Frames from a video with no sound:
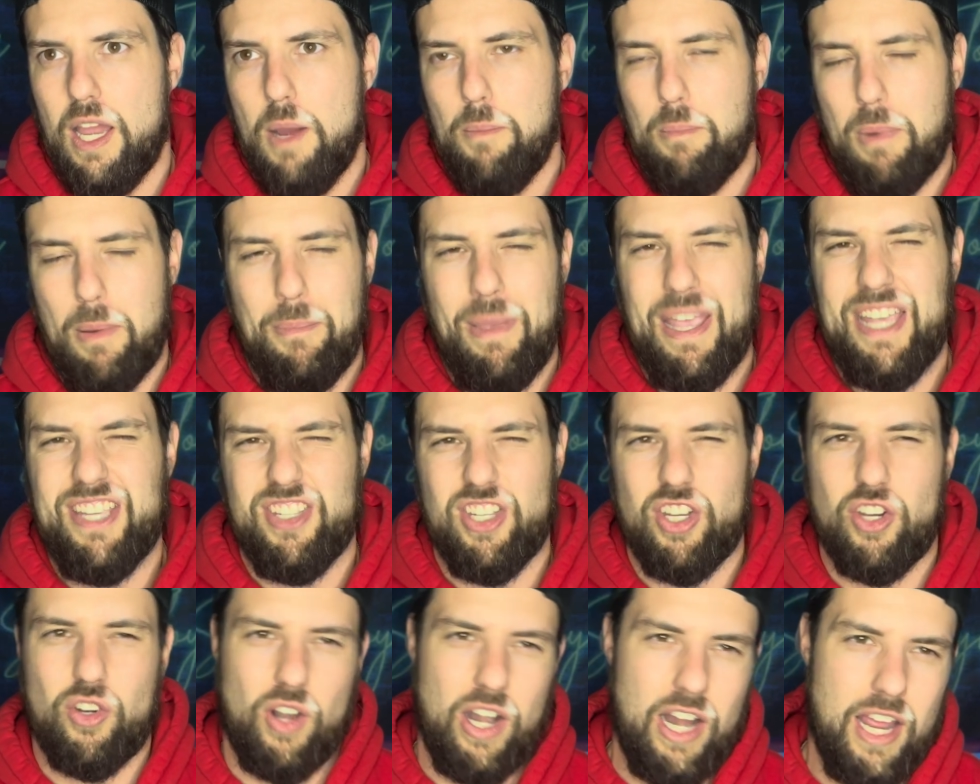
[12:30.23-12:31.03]
But
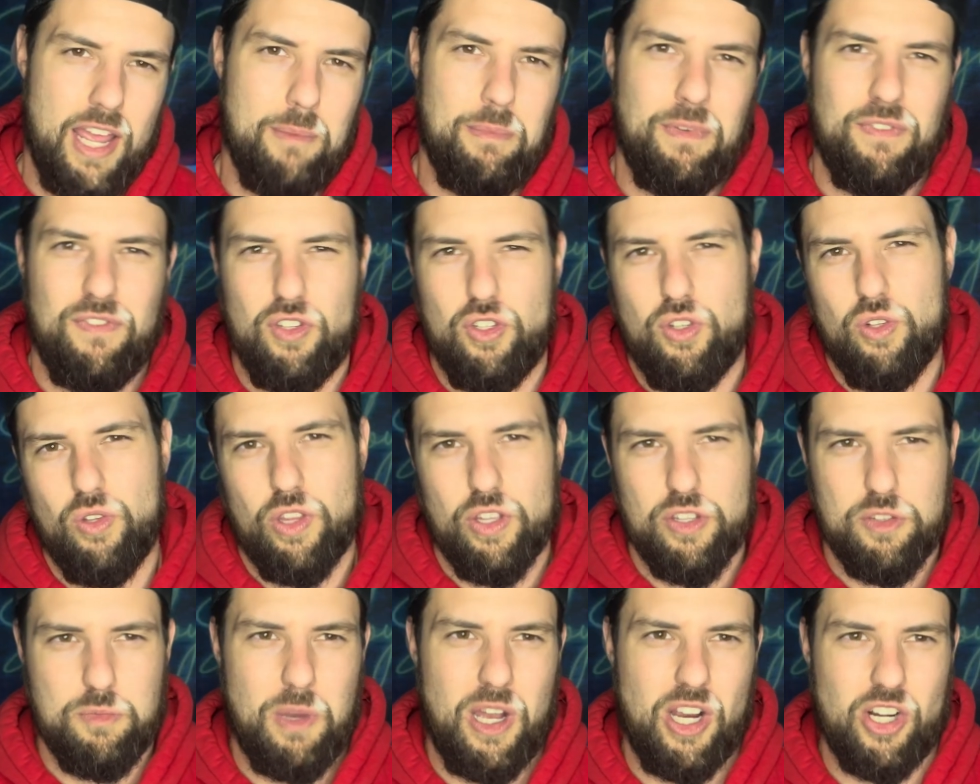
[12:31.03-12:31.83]
Mason Graham, if you do
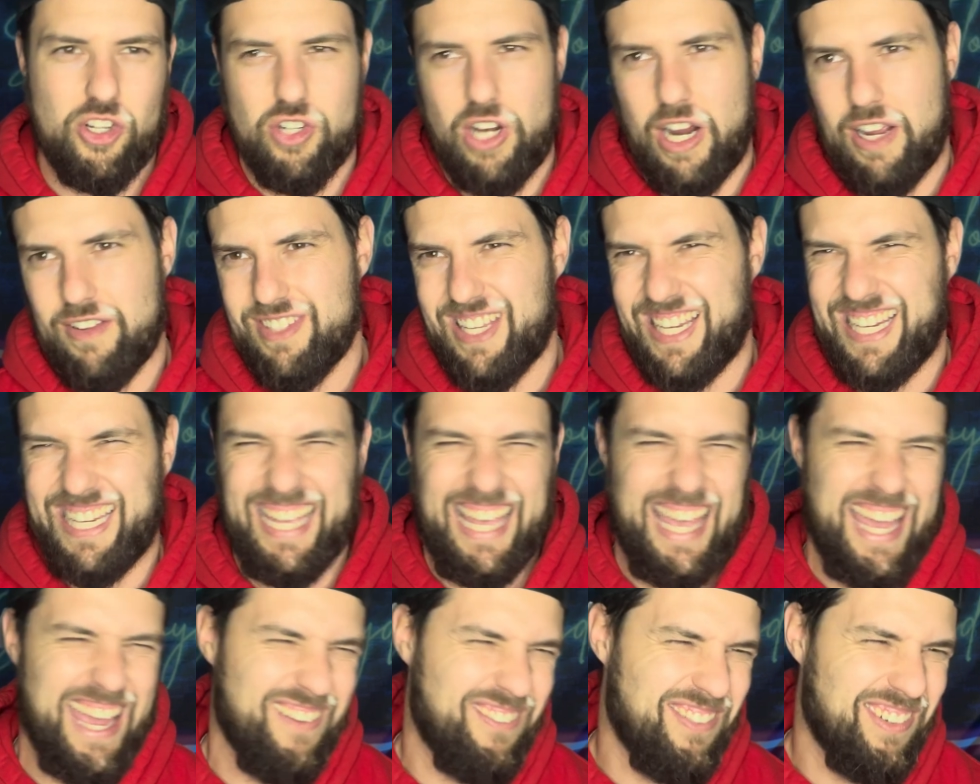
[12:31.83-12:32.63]
those mock drafts, like
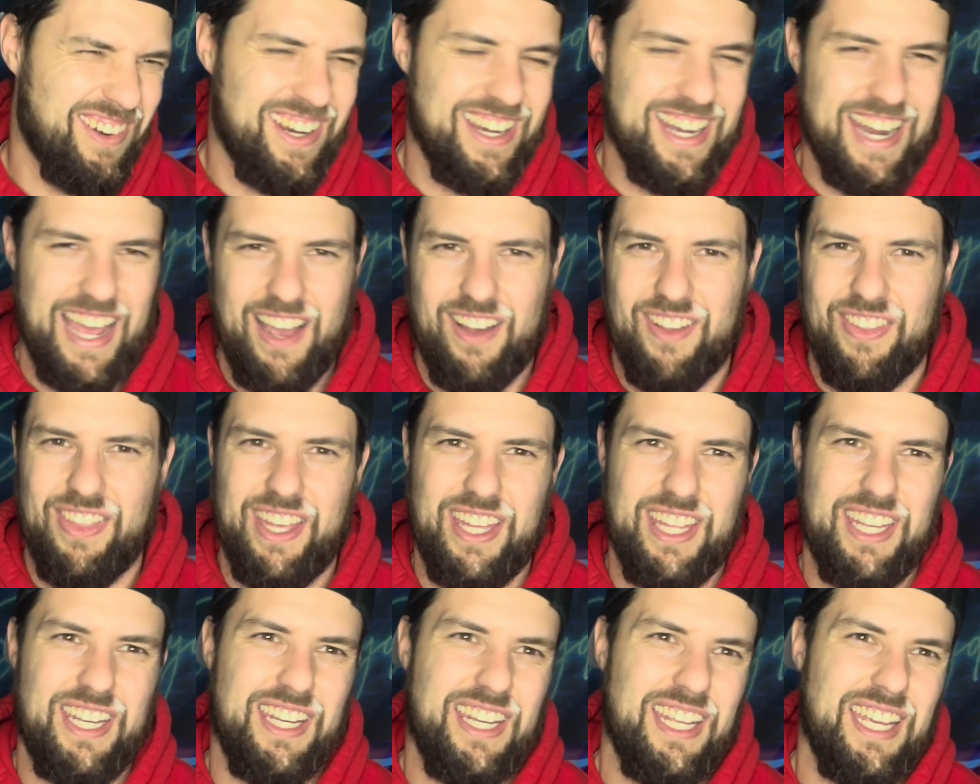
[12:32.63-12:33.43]
every now and
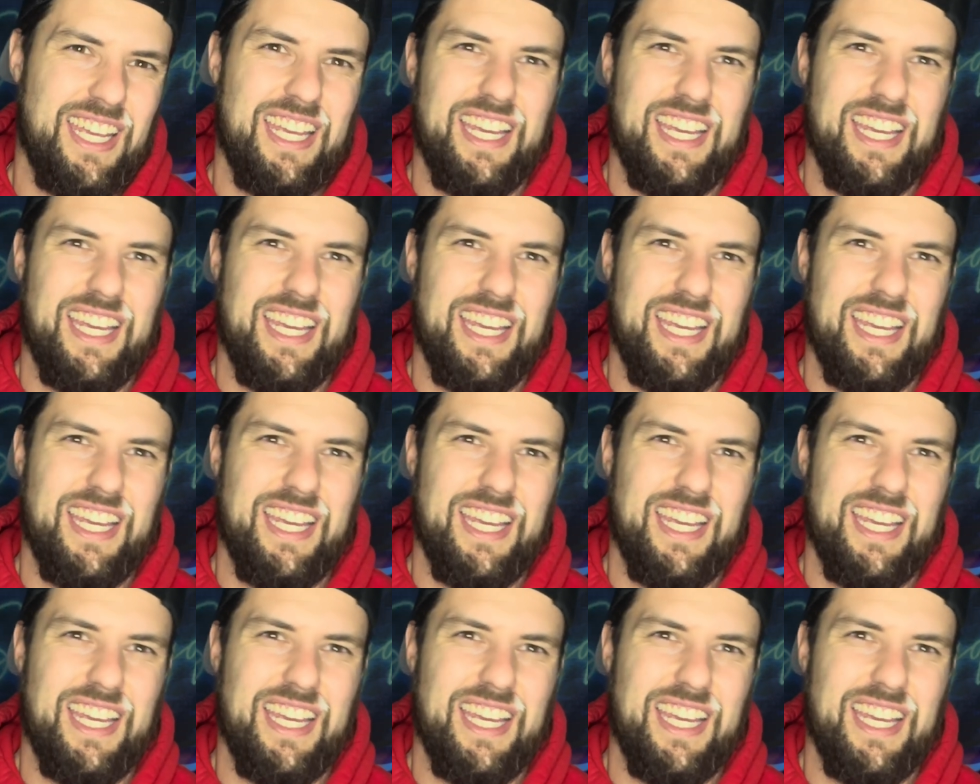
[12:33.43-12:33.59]
then,